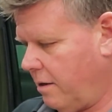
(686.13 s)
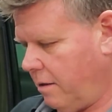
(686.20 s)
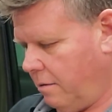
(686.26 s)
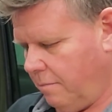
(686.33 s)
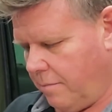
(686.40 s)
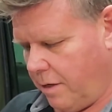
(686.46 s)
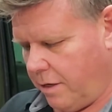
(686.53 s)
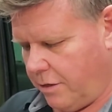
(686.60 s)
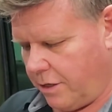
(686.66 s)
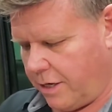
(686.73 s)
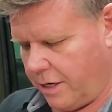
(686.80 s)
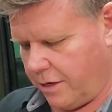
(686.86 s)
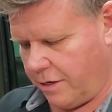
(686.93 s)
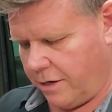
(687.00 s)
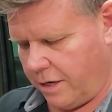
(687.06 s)
In your
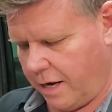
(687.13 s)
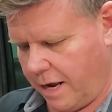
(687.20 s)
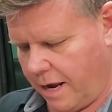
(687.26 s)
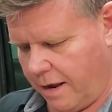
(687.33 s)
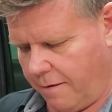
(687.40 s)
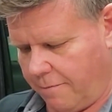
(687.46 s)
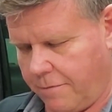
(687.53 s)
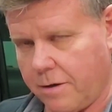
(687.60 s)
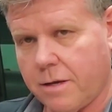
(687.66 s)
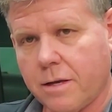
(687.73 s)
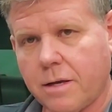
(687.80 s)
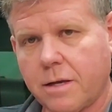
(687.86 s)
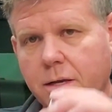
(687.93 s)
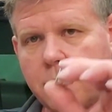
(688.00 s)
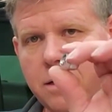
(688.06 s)
kit, you're going to have
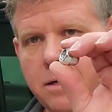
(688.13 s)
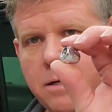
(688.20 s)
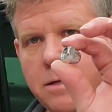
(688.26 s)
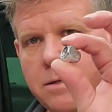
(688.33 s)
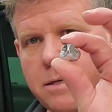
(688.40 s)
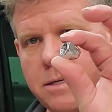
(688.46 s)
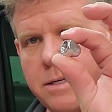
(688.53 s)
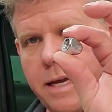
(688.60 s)
6